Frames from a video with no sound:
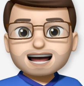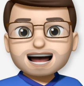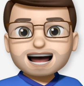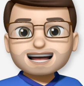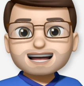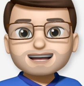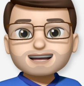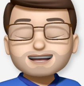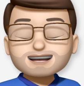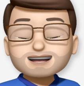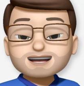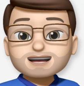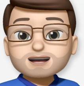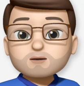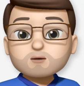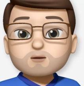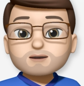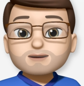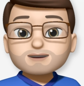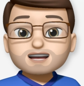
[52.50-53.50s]
And look,
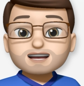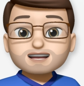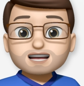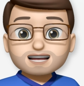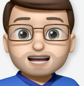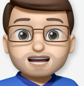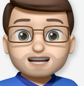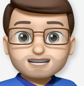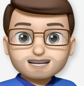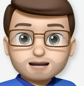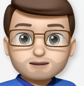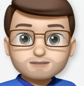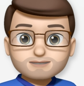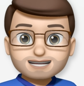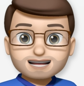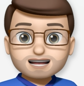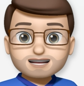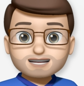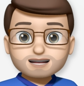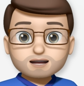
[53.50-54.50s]
all of these are nice
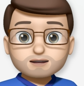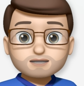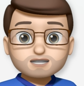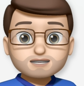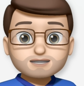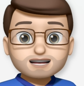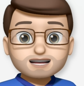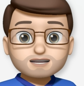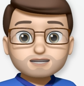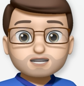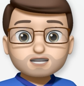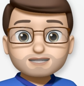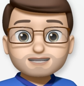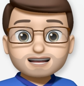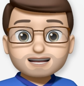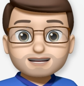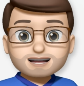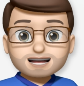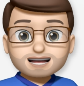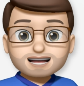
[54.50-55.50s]
upgrades over the original
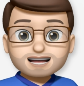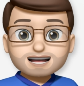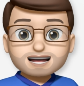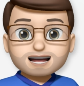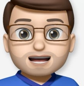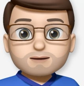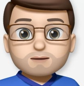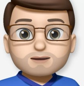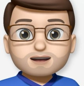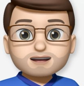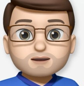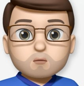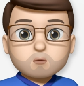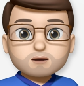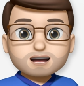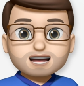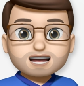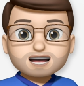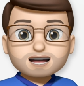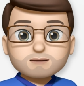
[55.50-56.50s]
Skriva, but there's
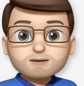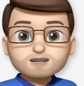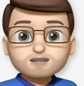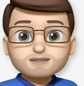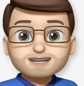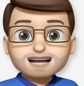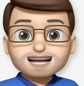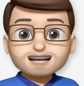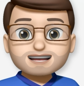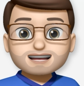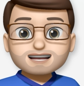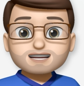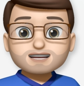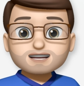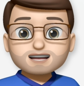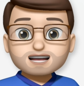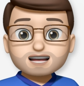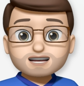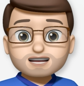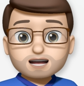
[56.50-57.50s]
one thing which really does
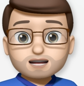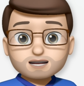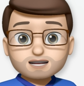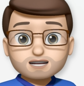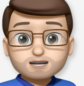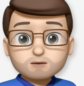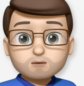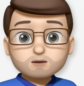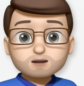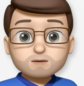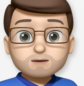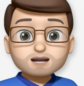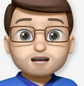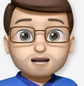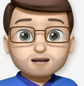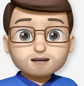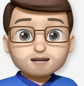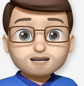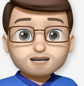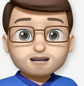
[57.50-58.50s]
change how this tool can be
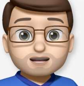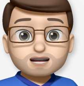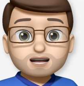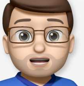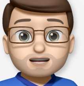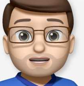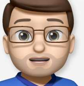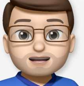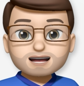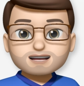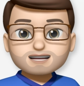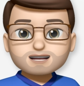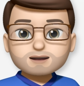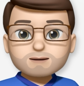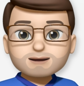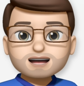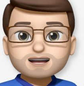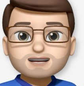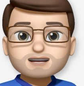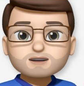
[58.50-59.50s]
used. So let's go
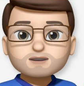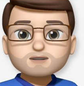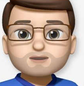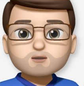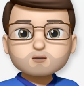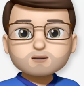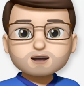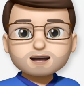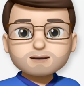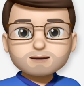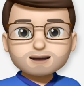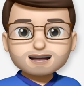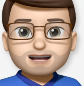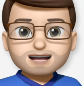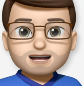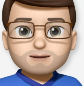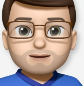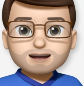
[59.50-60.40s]
back to that shortcut button I